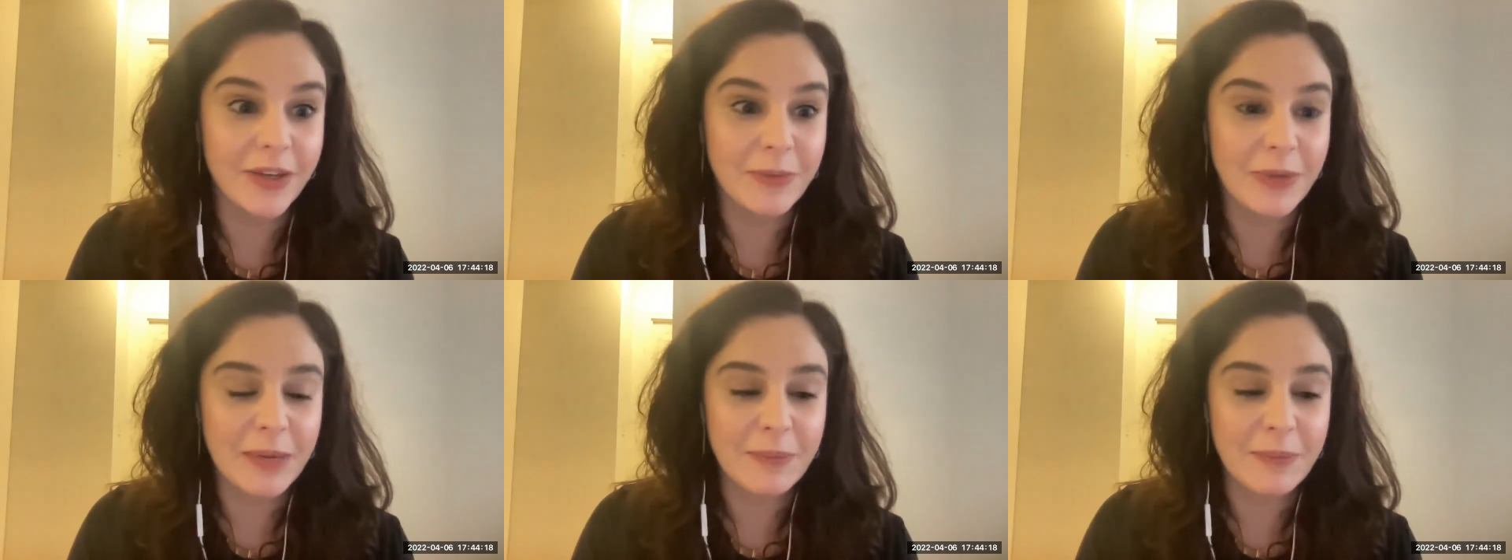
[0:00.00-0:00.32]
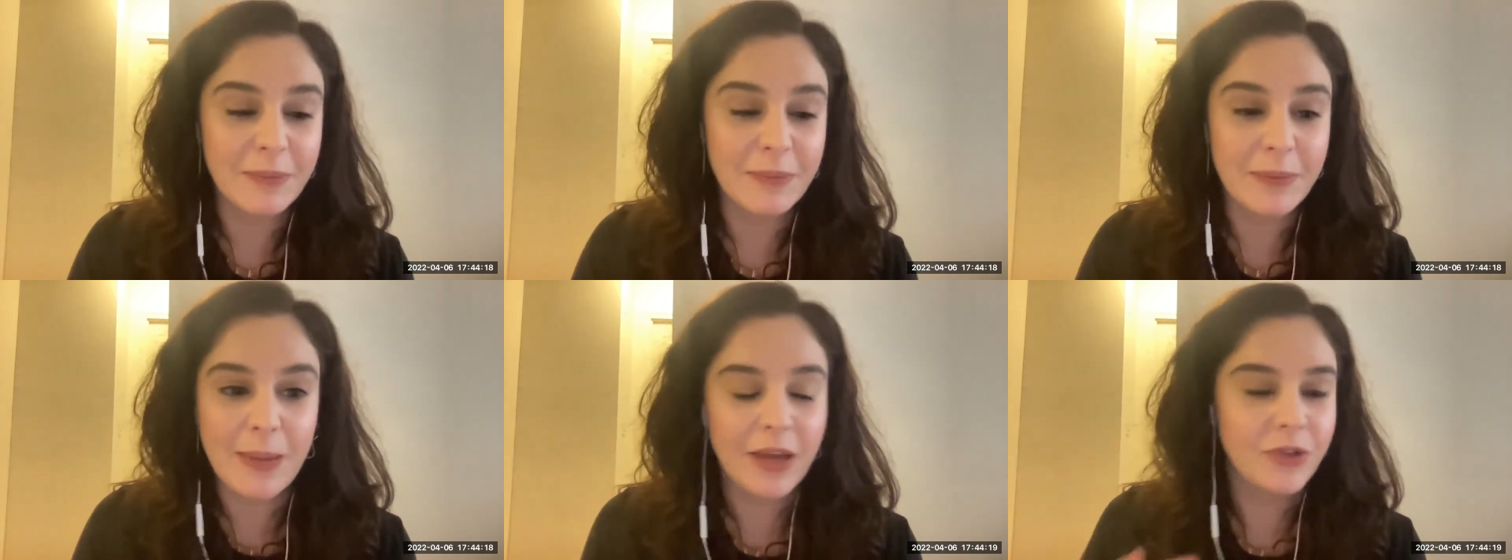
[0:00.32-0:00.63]
You're like,
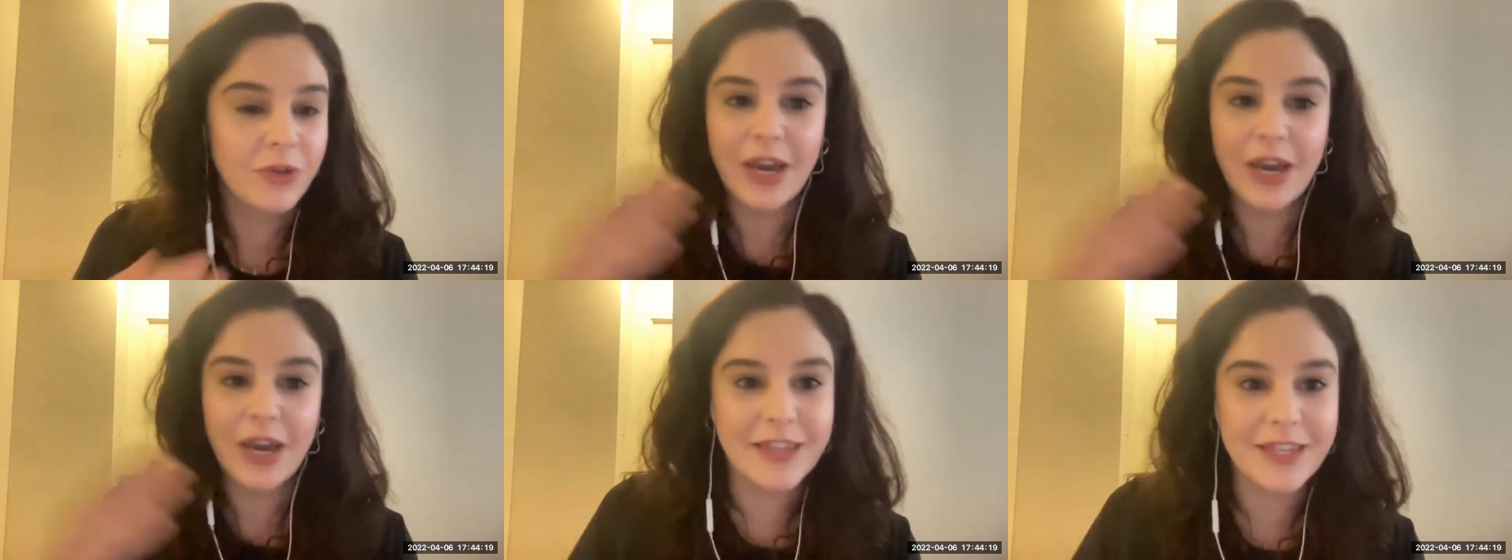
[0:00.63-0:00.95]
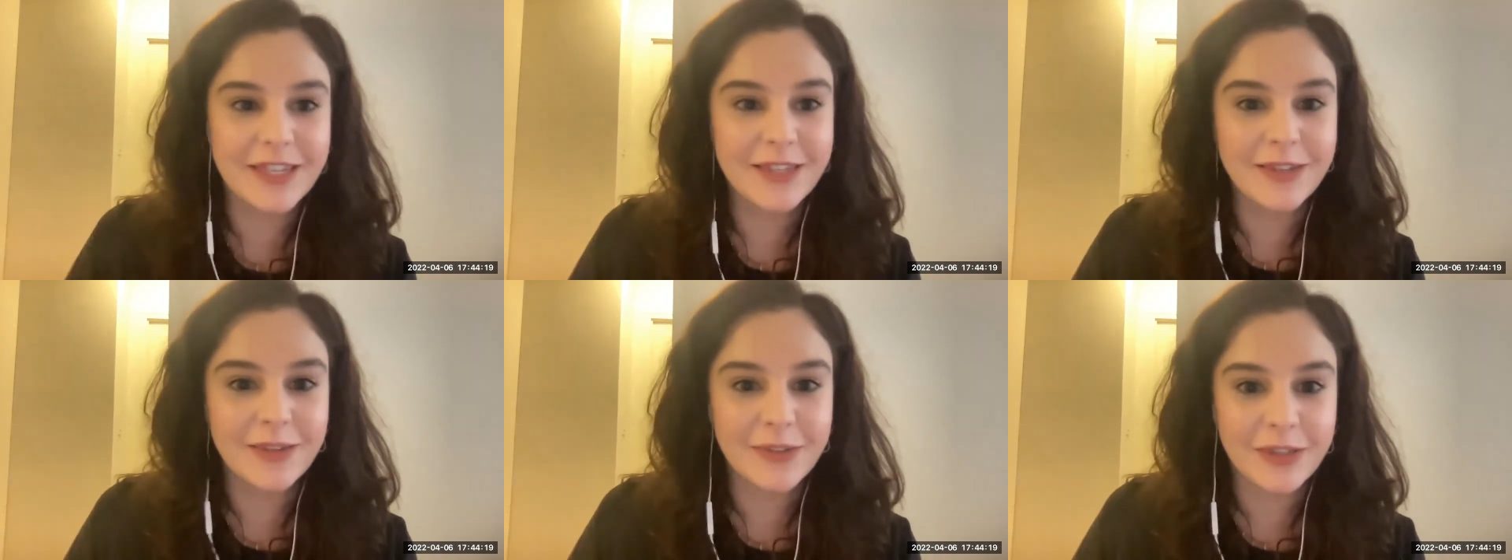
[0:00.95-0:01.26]
maybe I'll try
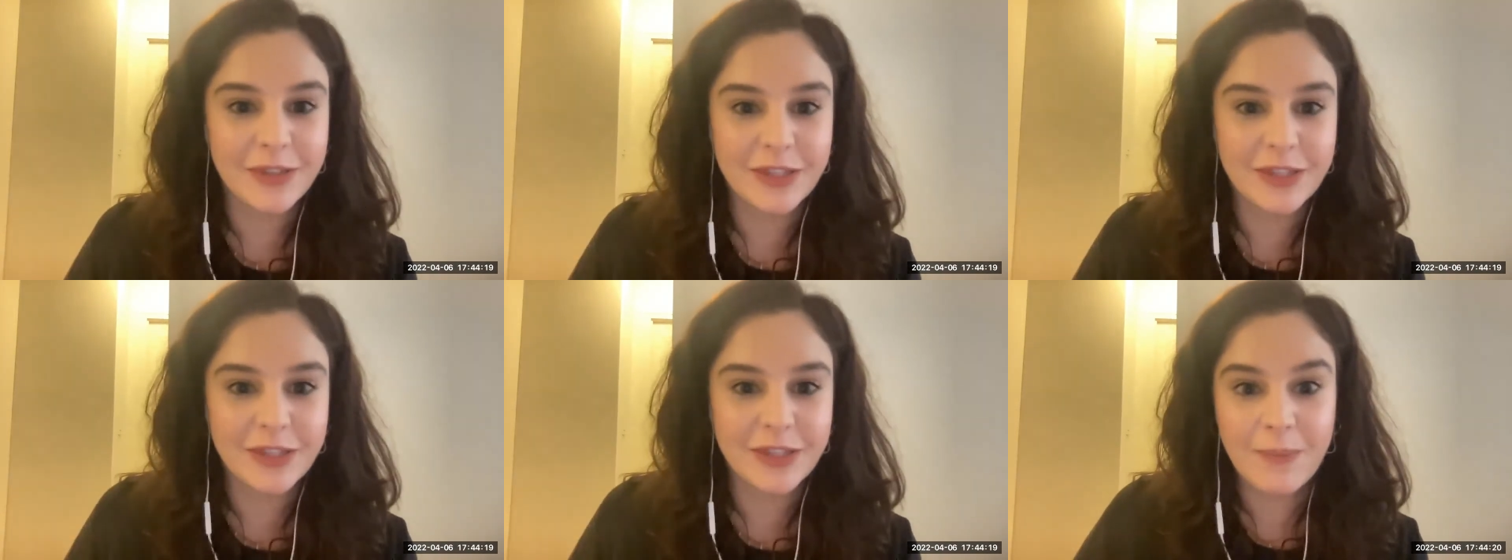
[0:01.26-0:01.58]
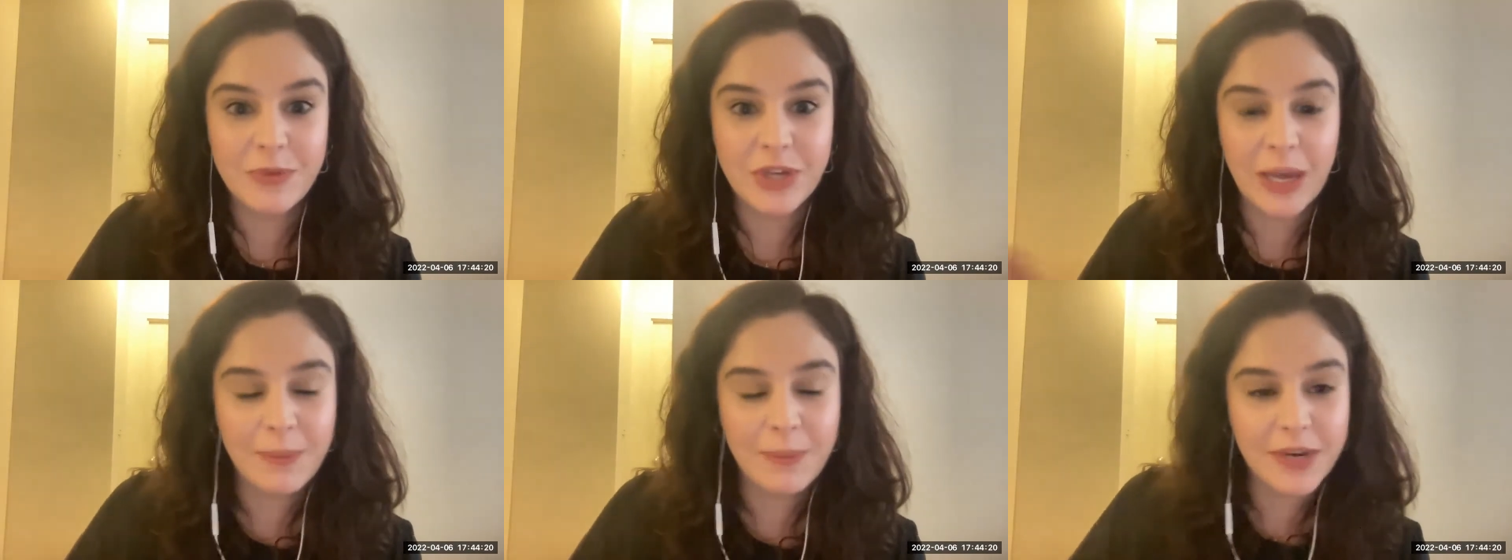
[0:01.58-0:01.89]
this
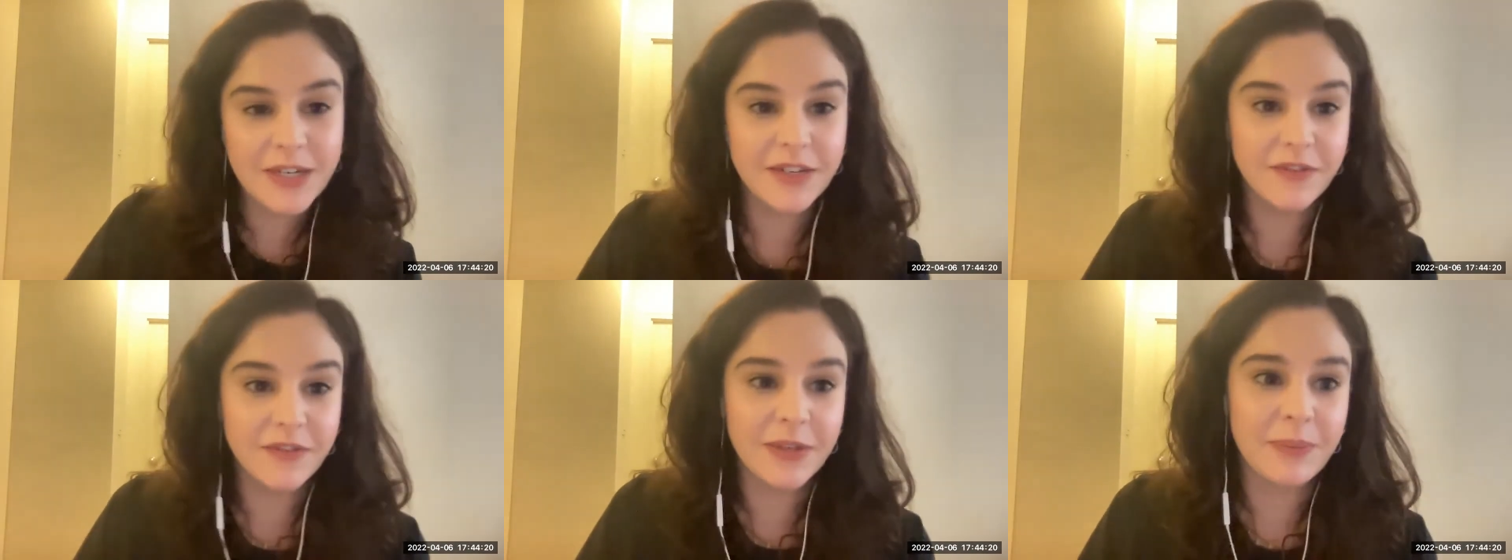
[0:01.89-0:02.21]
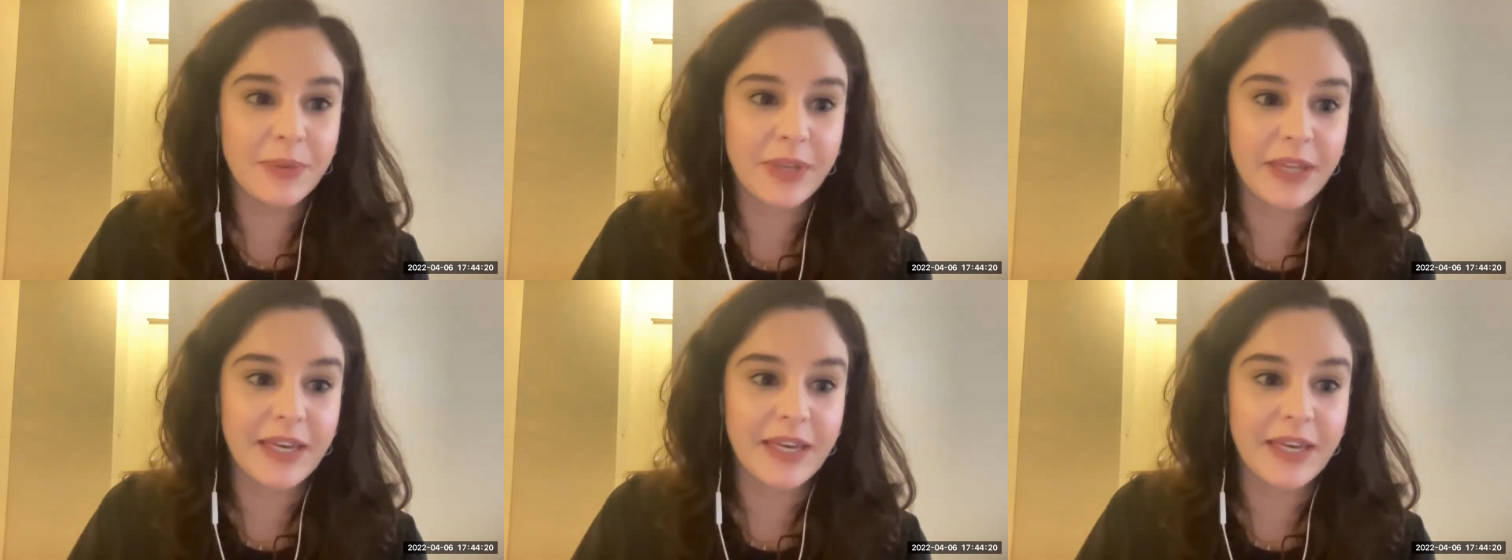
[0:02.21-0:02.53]
same job at a
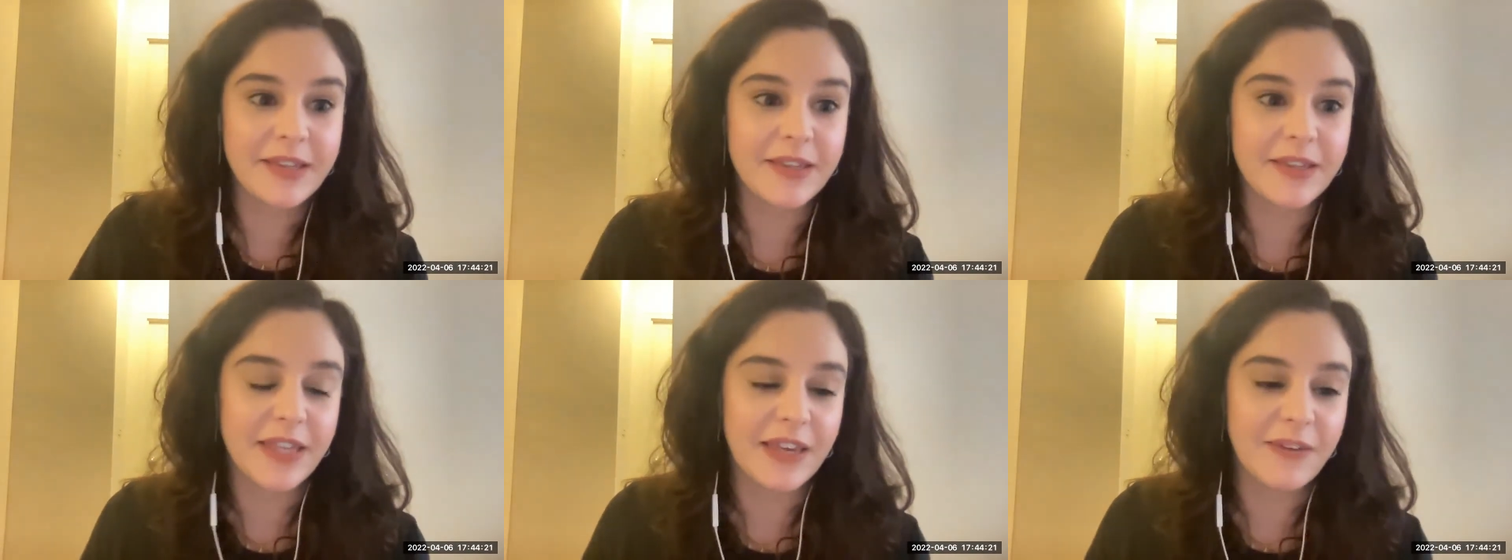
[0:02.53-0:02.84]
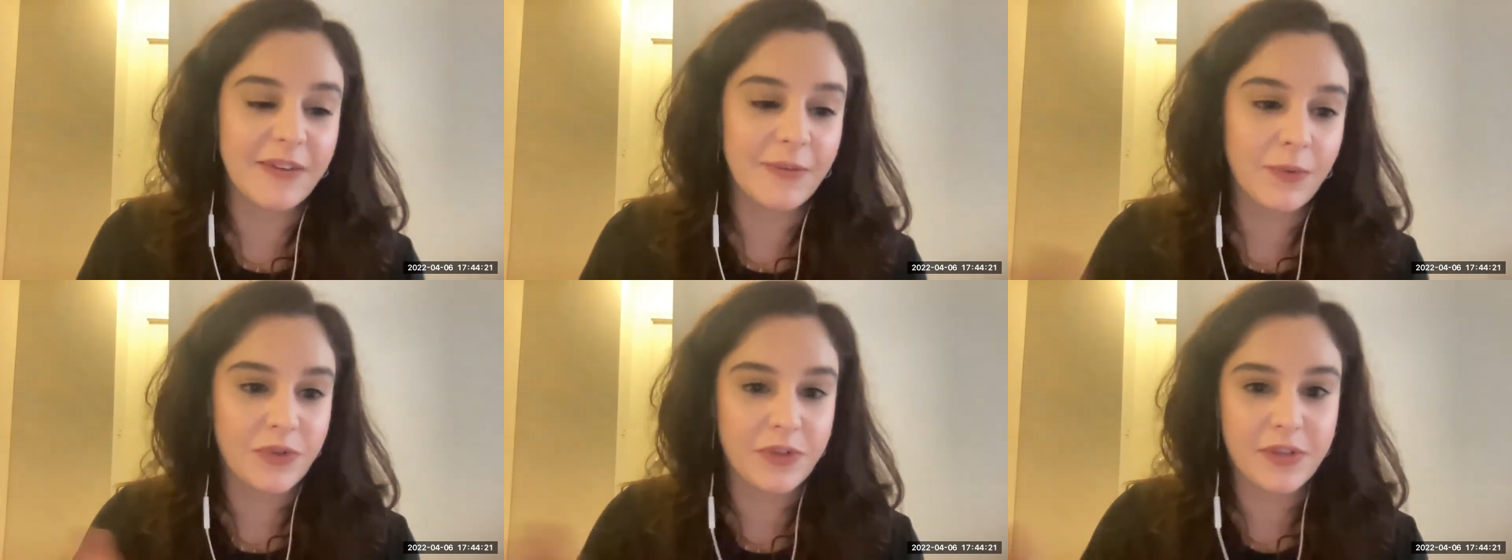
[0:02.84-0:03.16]
different place and
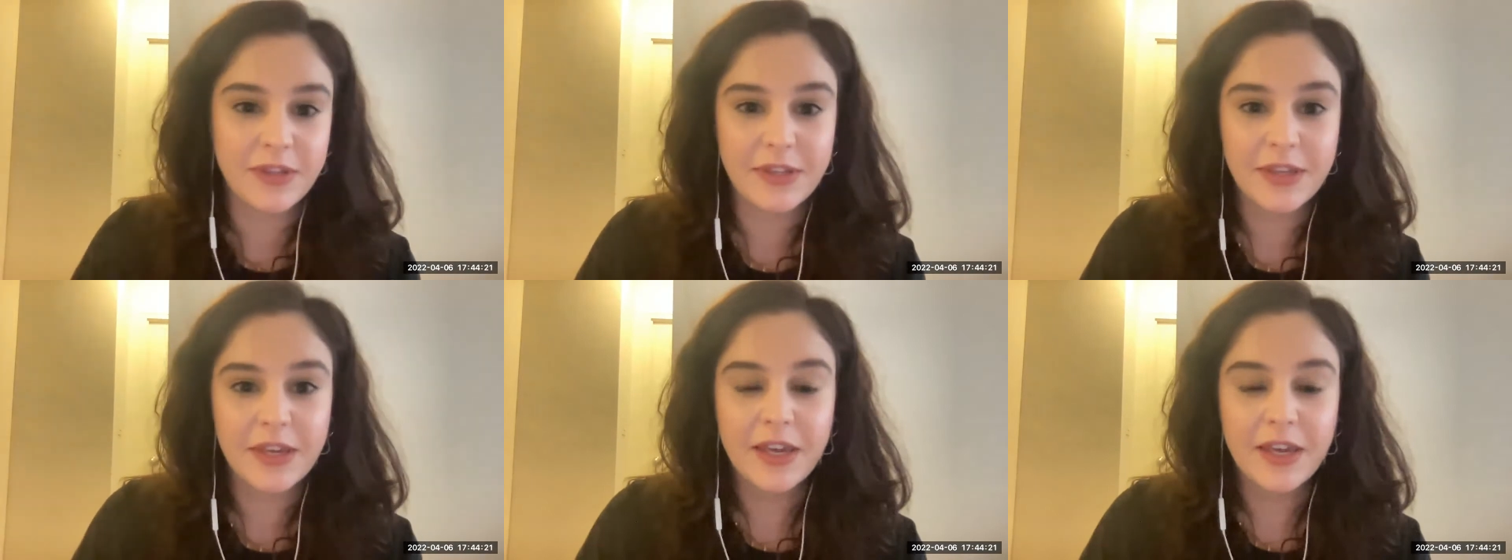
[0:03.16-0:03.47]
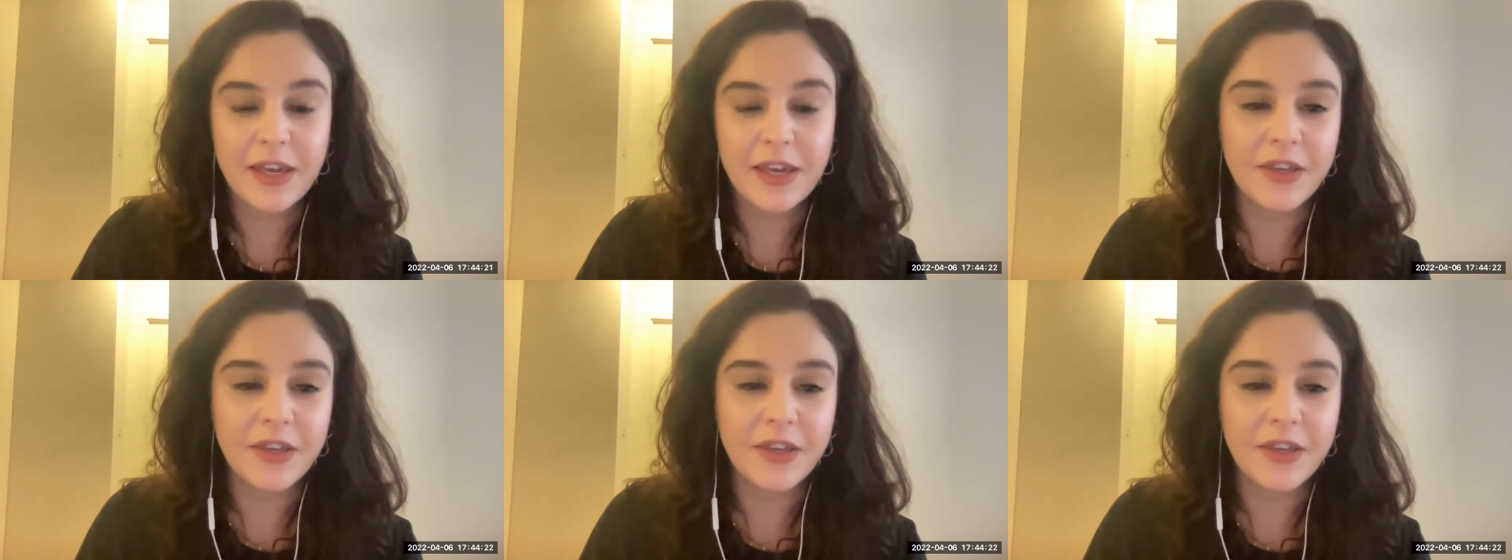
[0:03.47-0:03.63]
see if it was just,